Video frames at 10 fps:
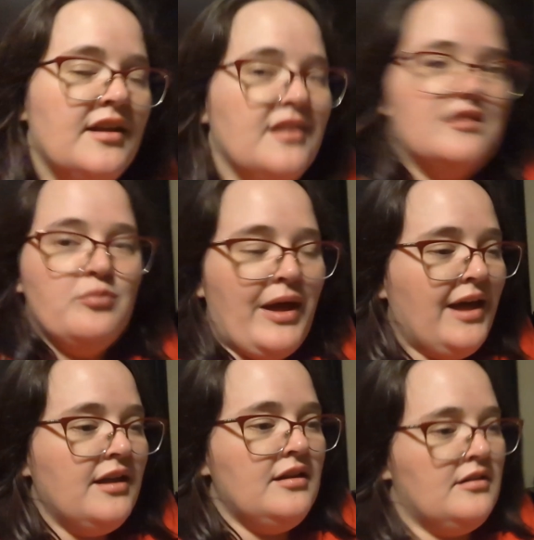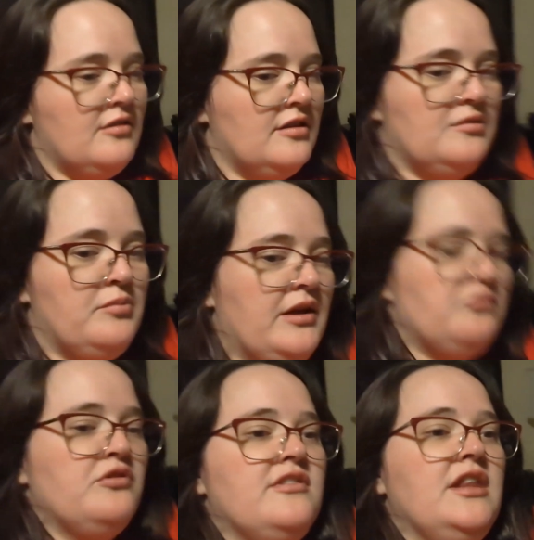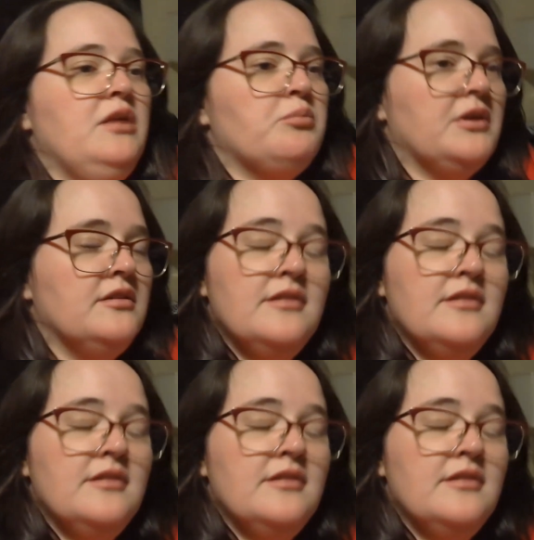is bad, bad for sleep.